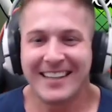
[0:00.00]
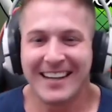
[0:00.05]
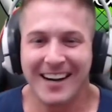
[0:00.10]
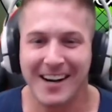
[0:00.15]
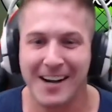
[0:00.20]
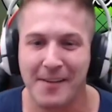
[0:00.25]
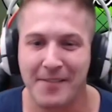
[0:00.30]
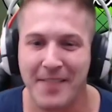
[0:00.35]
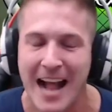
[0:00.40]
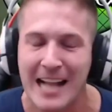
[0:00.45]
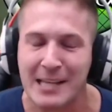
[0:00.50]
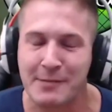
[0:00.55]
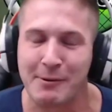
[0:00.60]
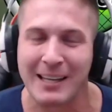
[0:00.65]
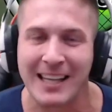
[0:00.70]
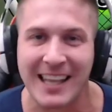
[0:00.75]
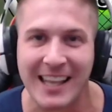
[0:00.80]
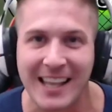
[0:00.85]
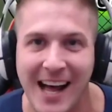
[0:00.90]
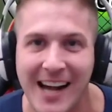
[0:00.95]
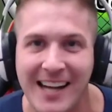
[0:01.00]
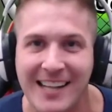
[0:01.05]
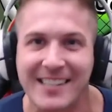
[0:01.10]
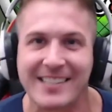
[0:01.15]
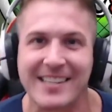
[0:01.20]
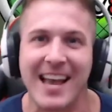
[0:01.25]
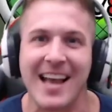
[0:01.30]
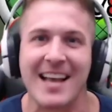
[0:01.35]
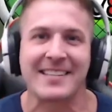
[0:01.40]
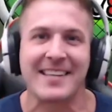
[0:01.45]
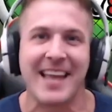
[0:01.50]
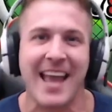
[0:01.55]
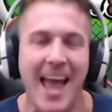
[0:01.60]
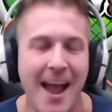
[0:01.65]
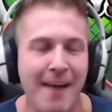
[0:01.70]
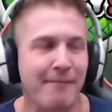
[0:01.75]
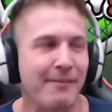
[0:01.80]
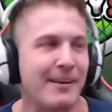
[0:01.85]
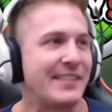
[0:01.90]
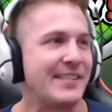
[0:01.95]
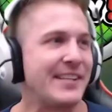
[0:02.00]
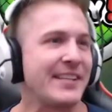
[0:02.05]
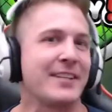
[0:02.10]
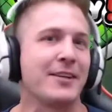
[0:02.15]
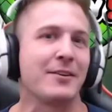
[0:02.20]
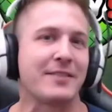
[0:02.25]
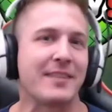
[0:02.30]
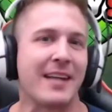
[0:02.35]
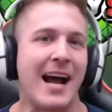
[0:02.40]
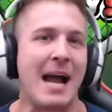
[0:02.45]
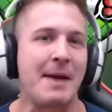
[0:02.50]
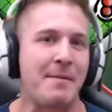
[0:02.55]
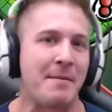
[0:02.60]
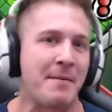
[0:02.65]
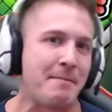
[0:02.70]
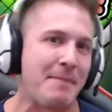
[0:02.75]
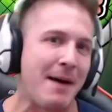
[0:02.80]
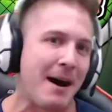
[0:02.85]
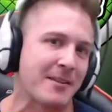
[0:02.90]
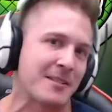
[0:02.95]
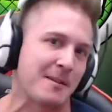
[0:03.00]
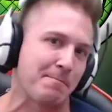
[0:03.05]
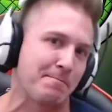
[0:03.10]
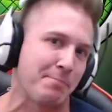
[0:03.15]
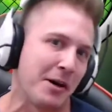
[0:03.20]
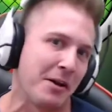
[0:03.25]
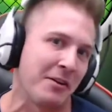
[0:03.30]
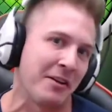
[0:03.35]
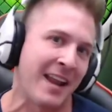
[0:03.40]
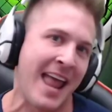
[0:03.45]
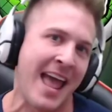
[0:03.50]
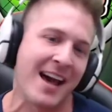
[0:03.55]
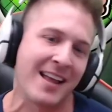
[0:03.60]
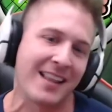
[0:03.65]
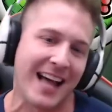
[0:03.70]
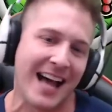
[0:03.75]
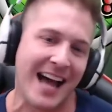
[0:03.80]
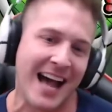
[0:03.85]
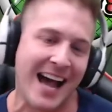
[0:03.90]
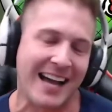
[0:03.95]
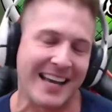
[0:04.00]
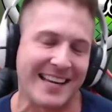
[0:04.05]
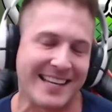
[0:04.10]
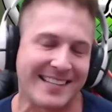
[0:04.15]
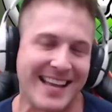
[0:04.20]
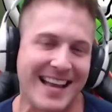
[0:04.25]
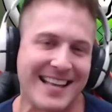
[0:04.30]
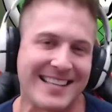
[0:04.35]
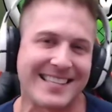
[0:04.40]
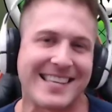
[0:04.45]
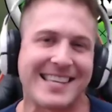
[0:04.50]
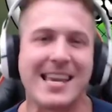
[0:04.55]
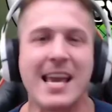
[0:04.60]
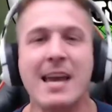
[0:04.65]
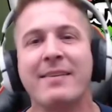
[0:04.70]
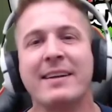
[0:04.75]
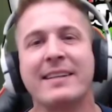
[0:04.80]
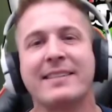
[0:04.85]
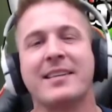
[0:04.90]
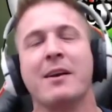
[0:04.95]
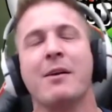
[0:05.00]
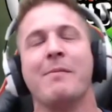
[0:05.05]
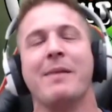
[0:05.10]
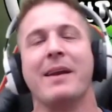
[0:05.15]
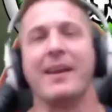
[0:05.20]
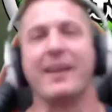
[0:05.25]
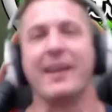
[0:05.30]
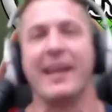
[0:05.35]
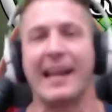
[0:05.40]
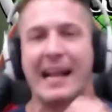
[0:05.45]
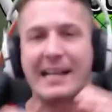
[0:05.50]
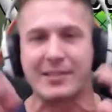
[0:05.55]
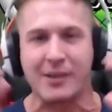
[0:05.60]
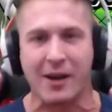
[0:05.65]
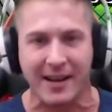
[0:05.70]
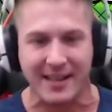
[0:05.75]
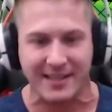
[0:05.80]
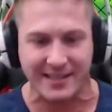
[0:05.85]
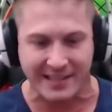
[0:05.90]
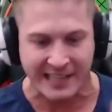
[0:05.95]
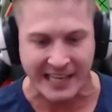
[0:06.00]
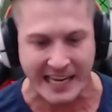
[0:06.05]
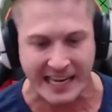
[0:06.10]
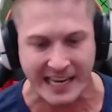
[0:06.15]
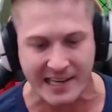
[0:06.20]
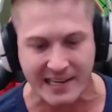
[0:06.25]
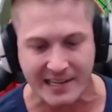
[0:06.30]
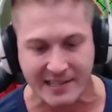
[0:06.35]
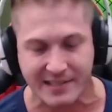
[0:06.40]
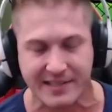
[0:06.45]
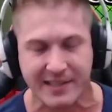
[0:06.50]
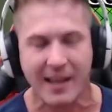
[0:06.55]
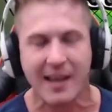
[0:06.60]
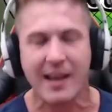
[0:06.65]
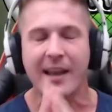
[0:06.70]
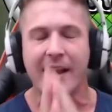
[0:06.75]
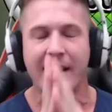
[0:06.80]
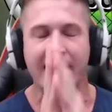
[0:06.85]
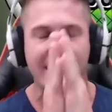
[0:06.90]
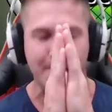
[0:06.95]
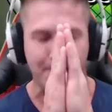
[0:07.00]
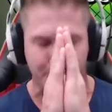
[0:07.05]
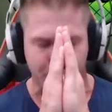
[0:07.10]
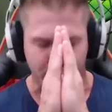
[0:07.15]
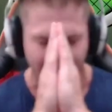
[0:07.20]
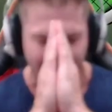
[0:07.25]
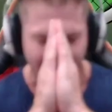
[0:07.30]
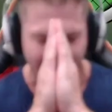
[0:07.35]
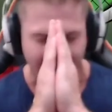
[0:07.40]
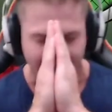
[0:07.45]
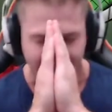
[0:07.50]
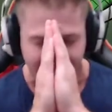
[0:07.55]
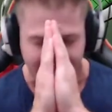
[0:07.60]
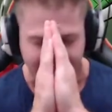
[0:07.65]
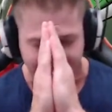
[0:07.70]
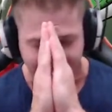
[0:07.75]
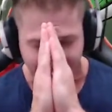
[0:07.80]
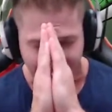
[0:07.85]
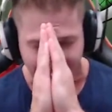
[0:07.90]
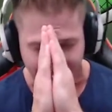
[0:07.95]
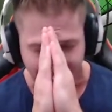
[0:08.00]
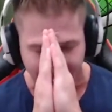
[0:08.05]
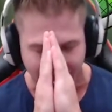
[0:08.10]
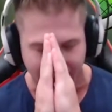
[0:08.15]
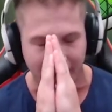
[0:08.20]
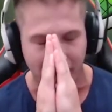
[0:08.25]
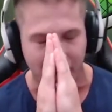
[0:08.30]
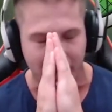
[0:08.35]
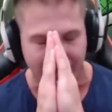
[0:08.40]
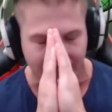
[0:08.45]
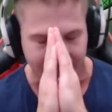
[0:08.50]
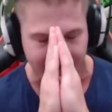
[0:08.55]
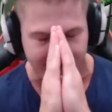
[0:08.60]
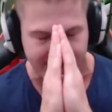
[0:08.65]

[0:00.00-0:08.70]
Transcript: Oh, that's what Luck says every single time I'm about to pull an LR. He says, Give it to me. And he gets on his knees and he prays that he'll get the